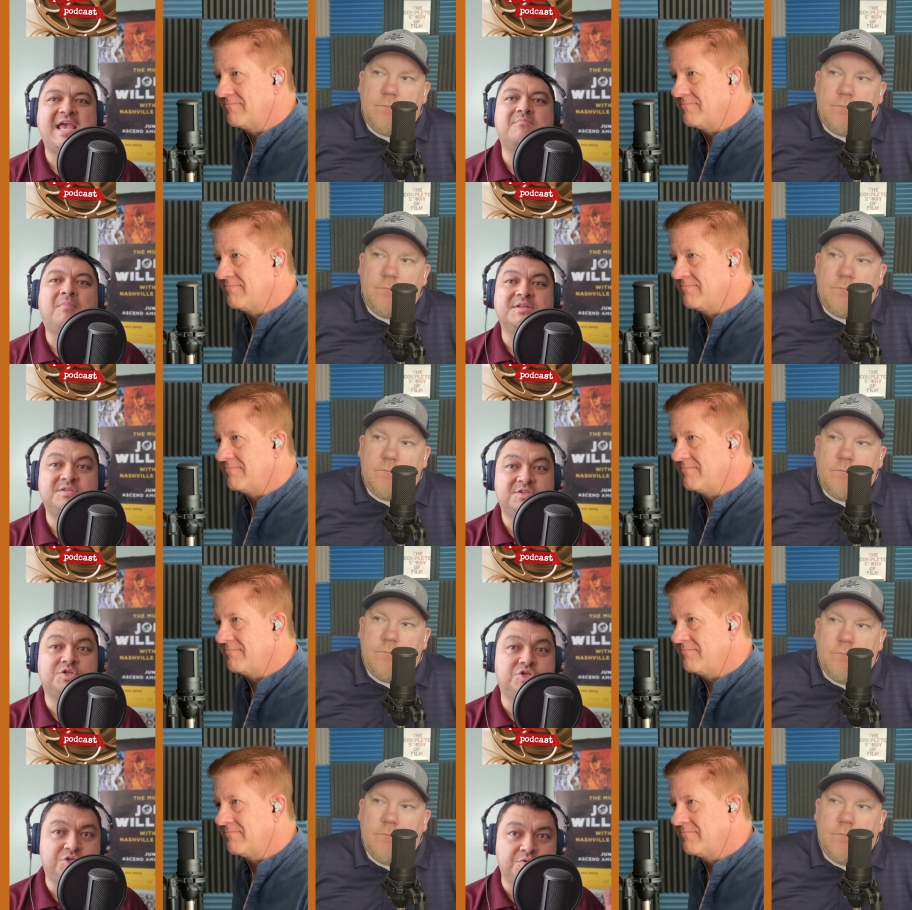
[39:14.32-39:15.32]
Speaker 1: to eight months
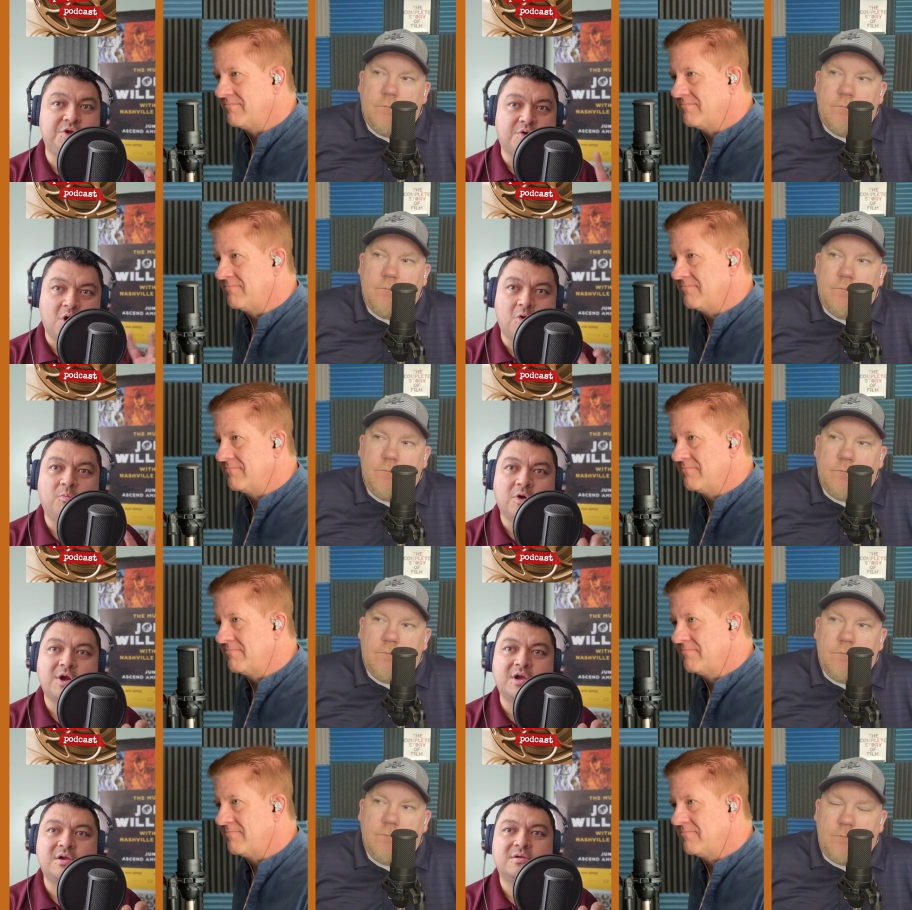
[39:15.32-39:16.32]
to do your
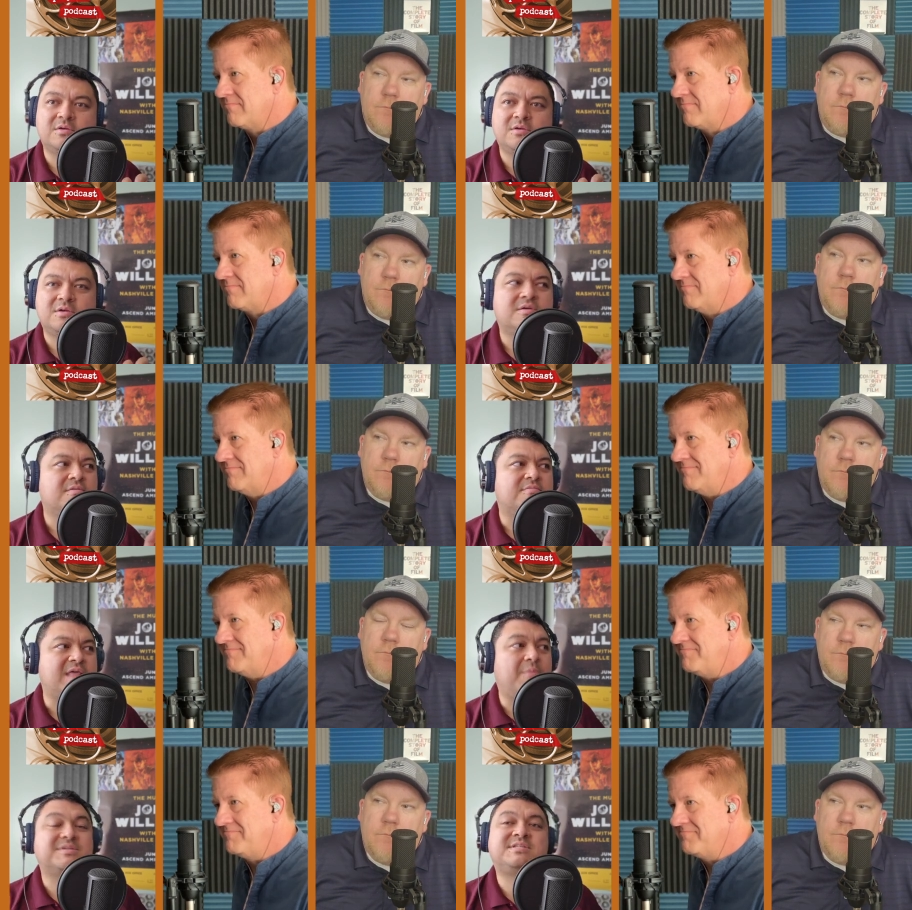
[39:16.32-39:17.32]
homework,
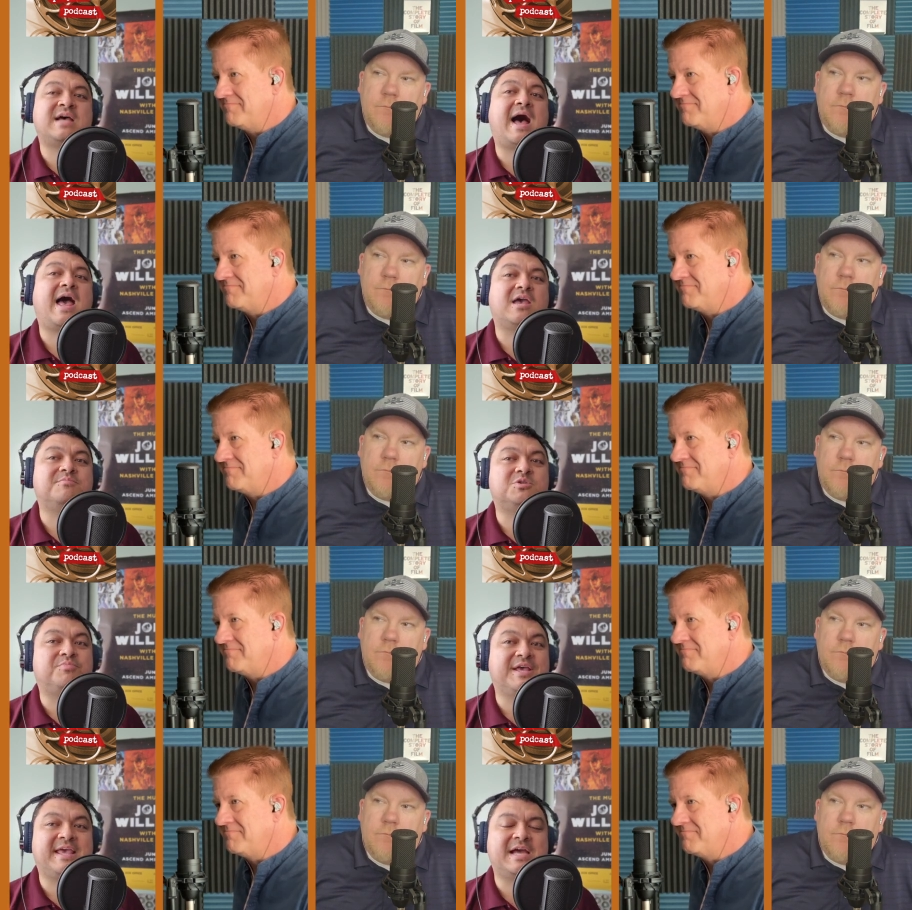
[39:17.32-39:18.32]
mm-hmm. that was time
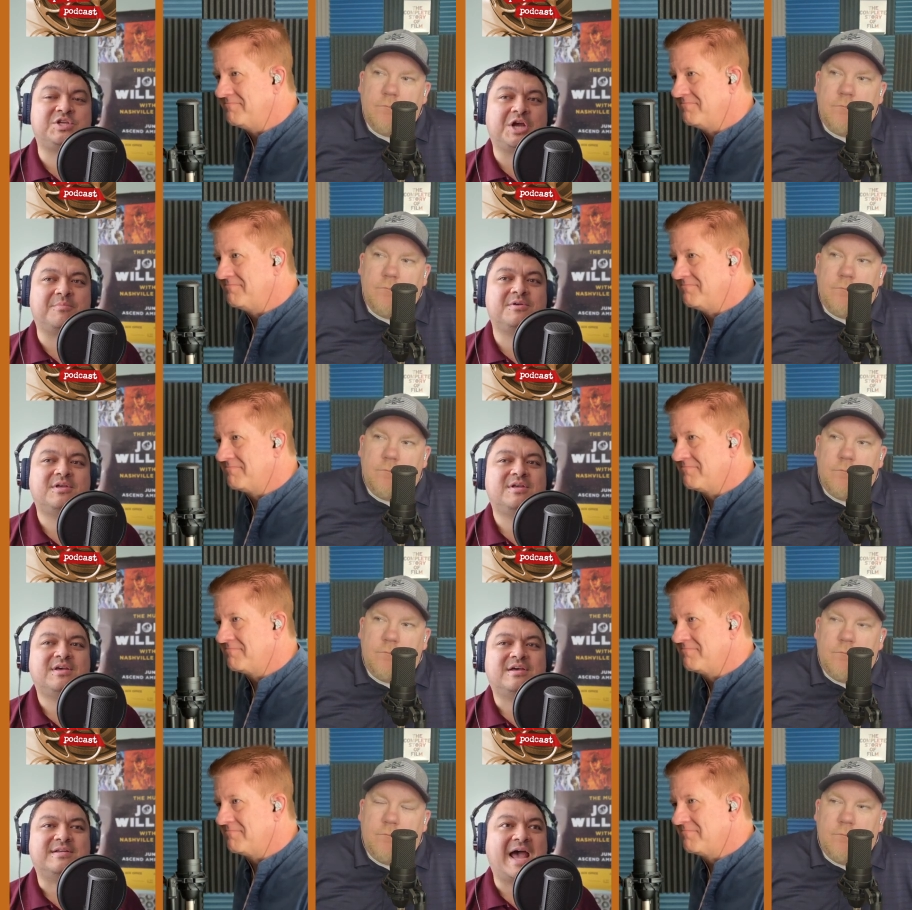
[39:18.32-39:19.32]
to play catch up.
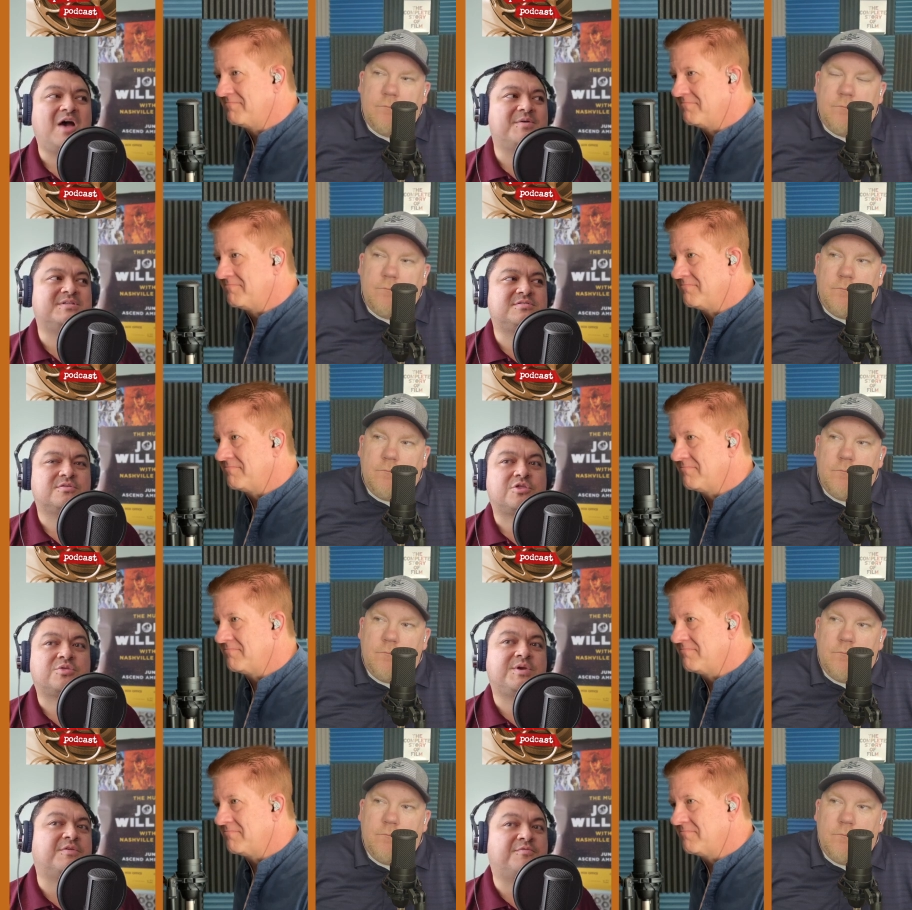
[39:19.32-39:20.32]
Now it's
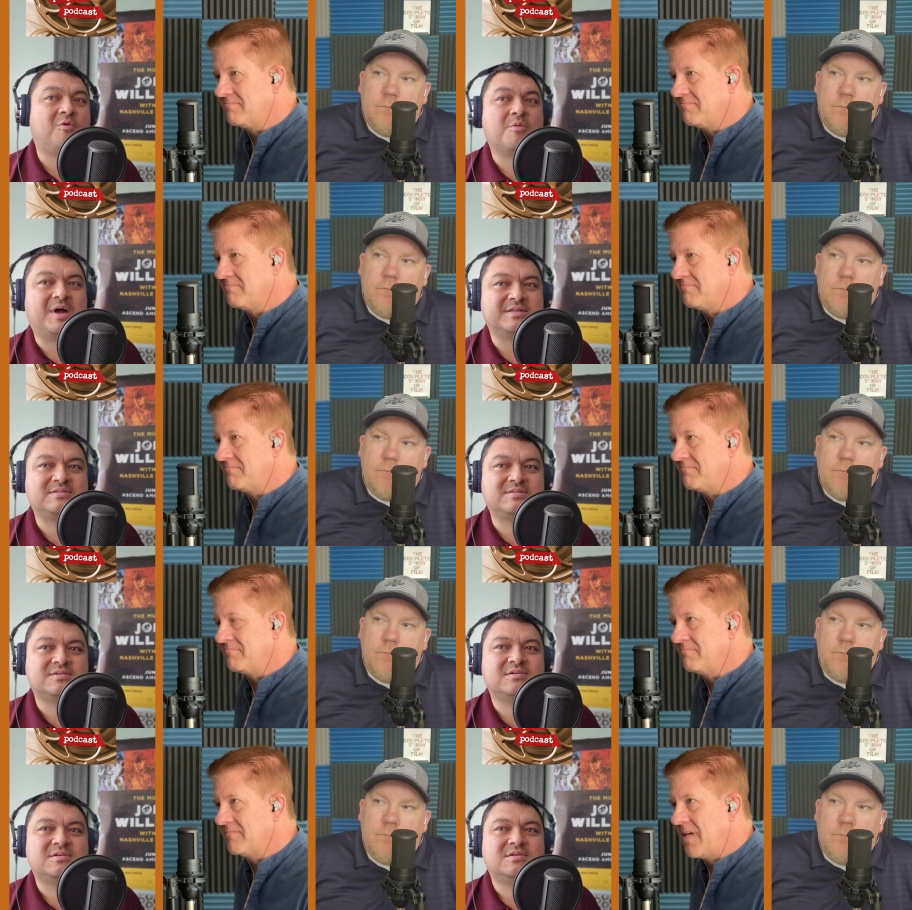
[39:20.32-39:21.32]
three to four
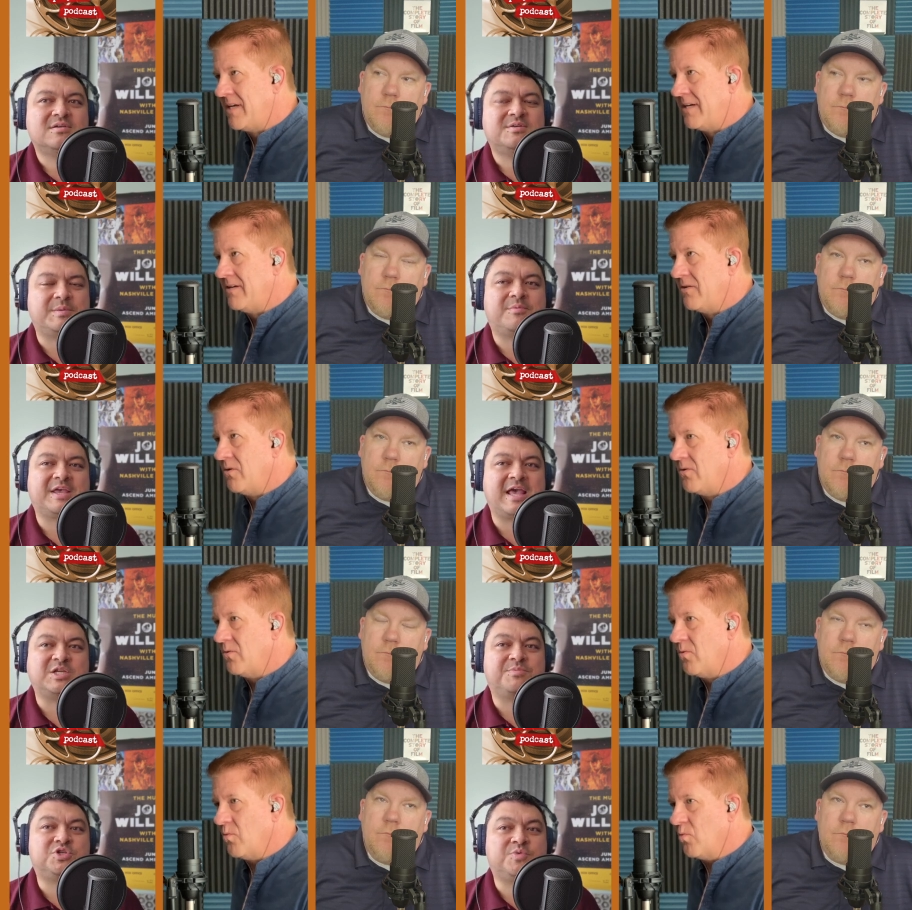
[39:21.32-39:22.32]
months. People play
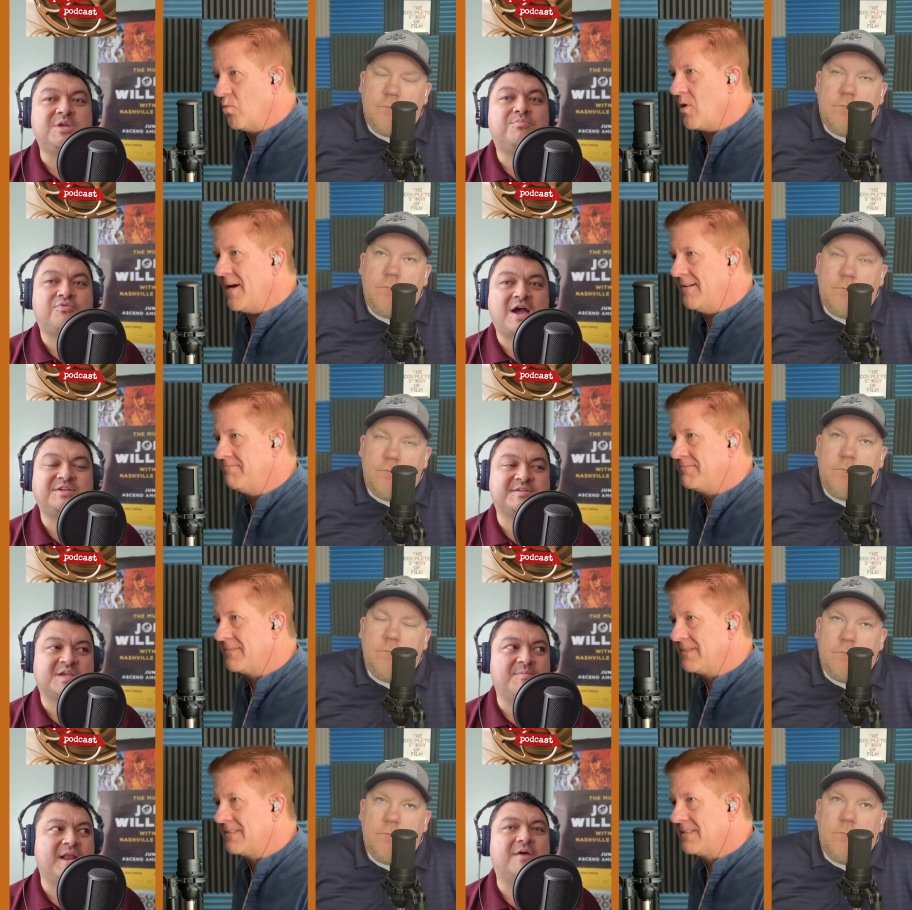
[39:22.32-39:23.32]
catch up between right. projects
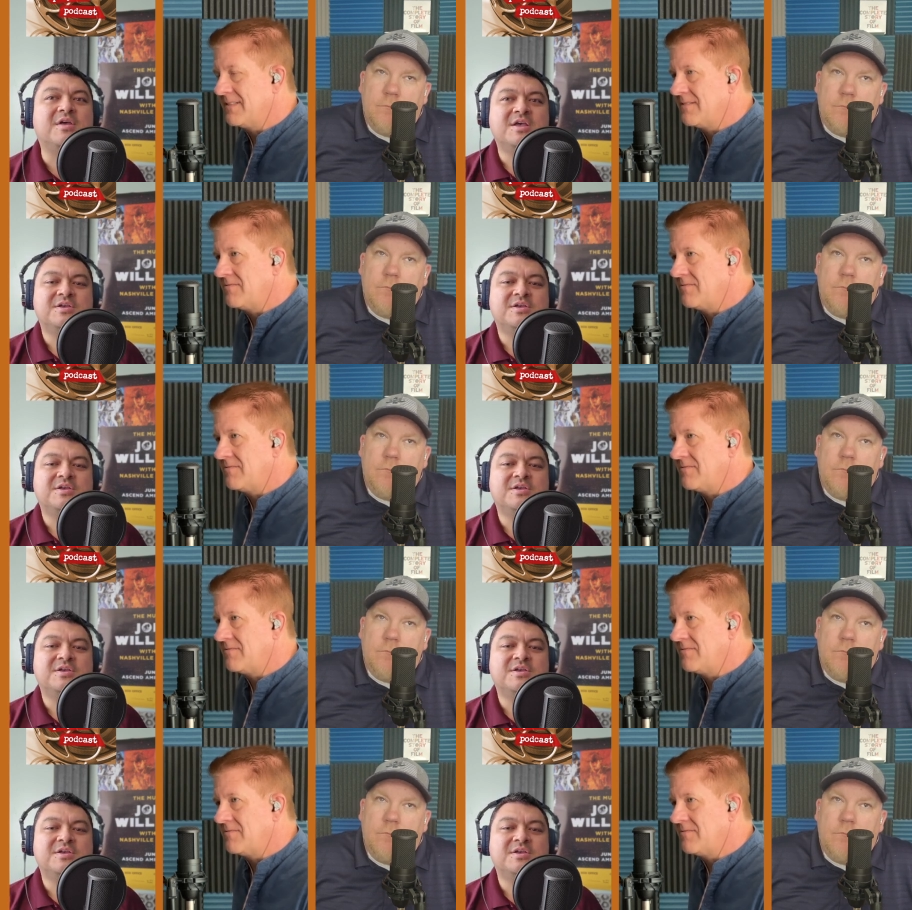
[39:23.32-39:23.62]
coming out.